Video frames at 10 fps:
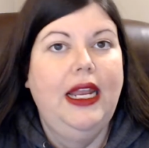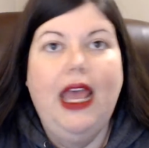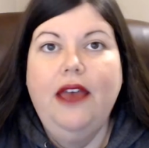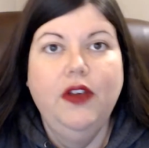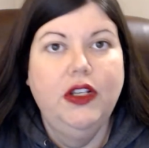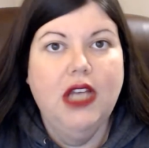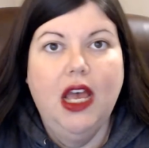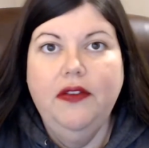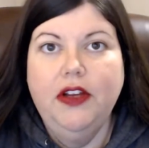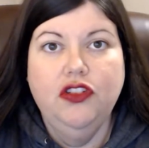Every Thai
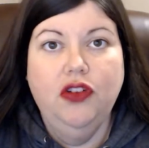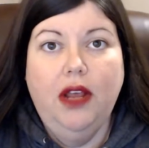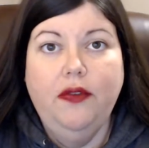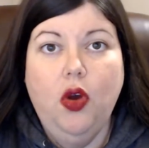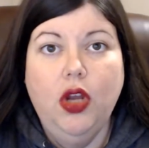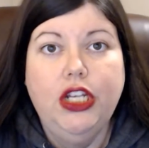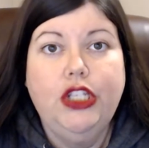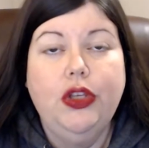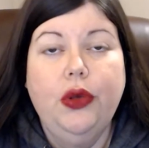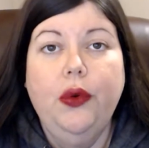restaurant I've gone
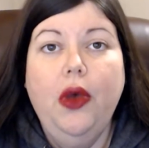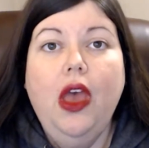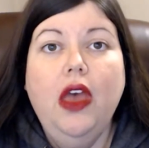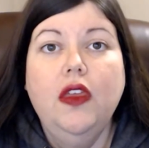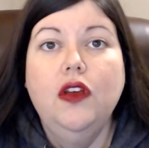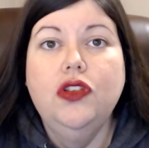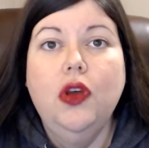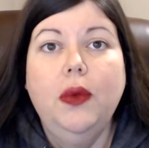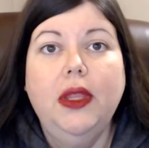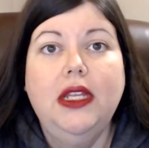into, they're so
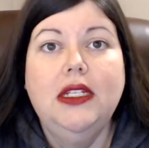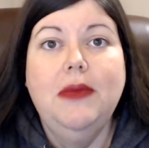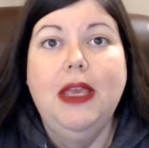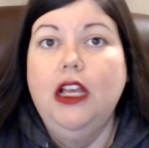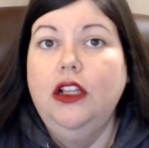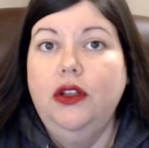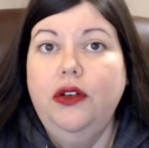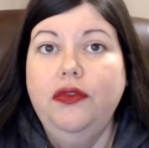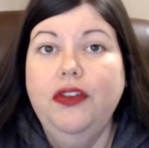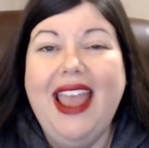willing to make it
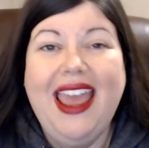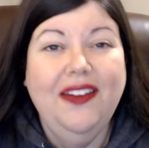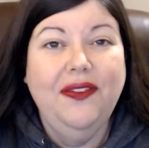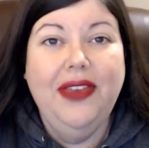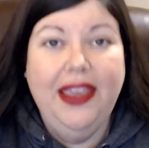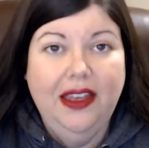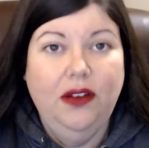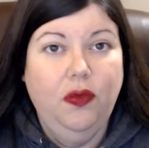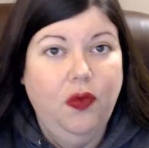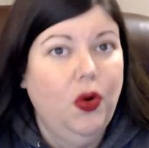gluten-free and vegan
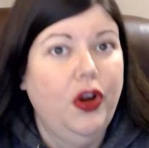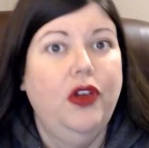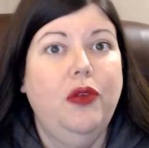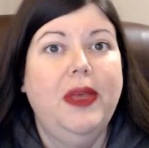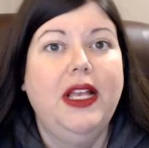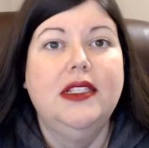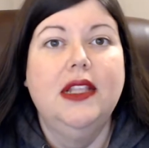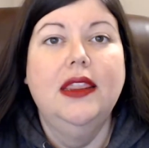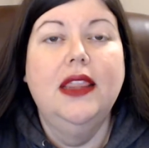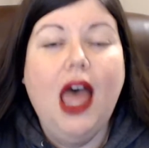for you, because a
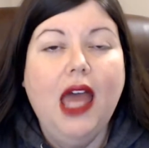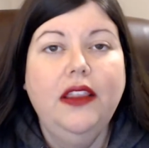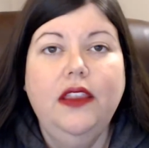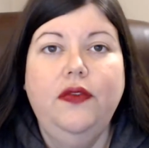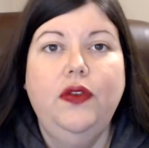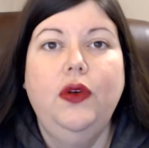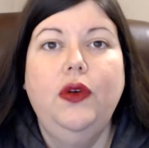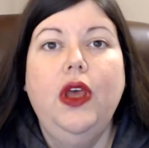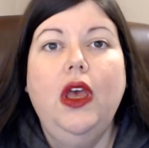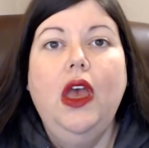lot of the food
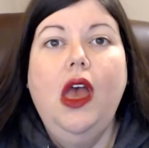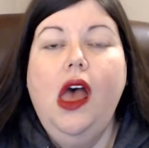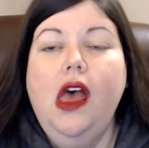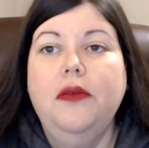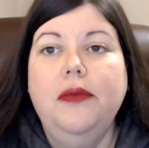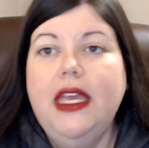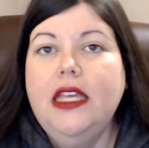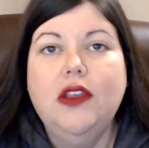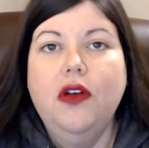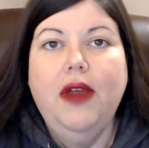is
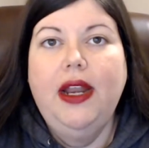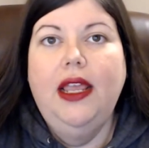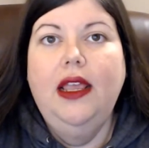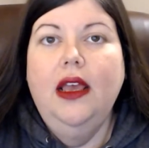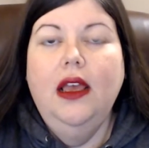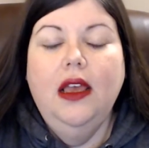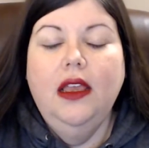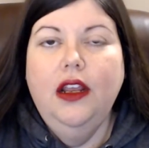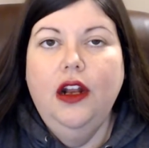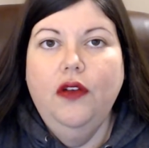already,
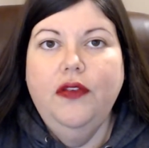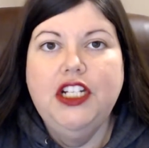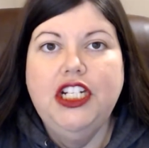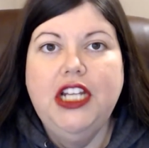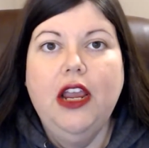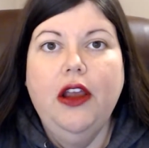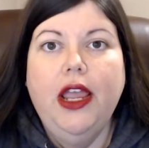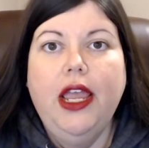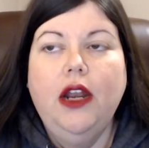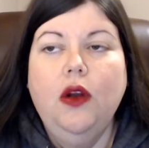you know,
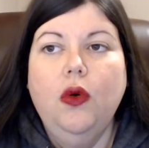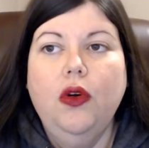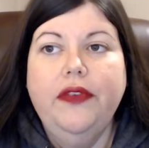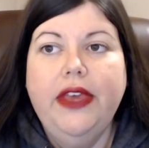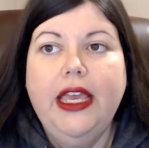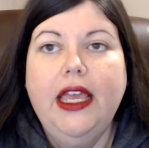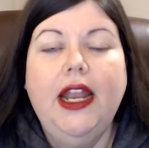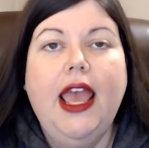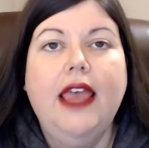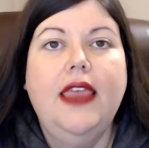vegetarian or vegan,
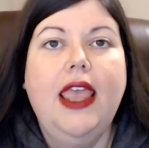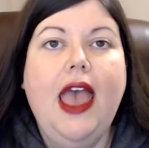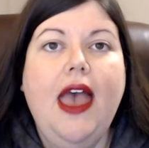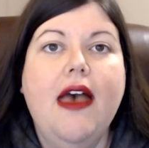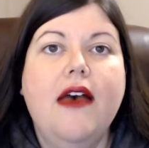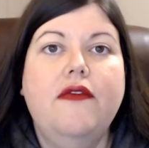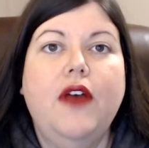and they have,